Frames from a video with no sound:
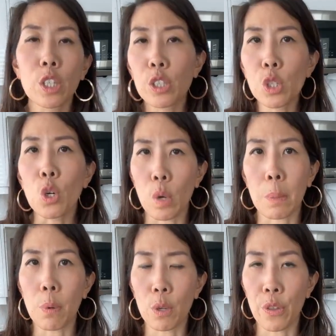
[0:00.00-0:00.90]
you could do a
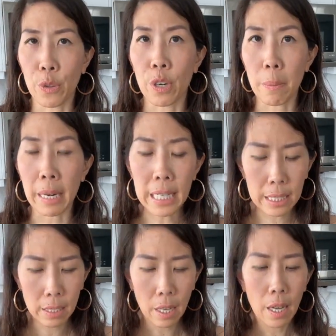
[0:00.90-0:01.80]
quick boil in 30
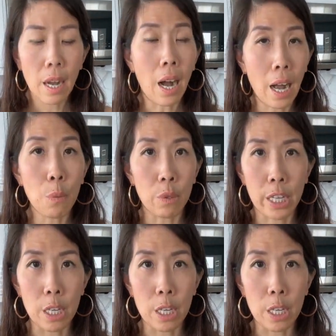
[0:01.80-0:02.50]
minutes. I will